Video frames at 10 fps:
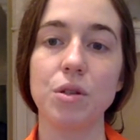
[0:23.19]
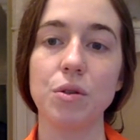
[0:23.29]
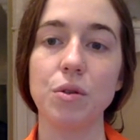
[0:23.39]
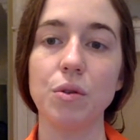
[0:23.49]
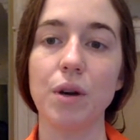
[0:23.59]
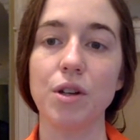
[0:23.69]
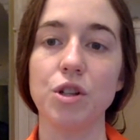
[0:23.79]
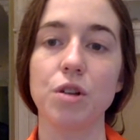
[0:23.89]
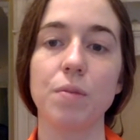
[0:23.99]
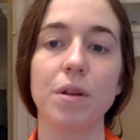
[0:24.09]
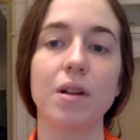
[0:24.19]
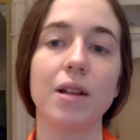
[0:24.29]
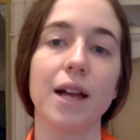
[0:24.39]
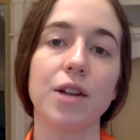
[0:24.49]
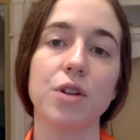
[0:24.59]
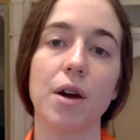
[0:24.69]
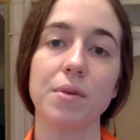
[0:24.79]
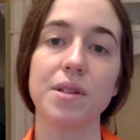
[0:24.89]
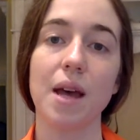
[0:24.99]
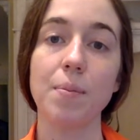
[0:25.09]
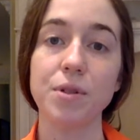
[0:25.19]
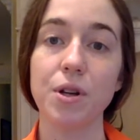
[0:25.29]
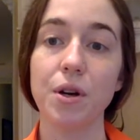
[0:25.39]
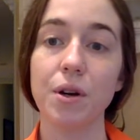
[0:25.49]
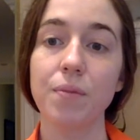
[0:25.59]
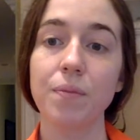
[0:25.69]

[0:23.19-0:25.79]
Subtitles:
to a terminal electron receptor.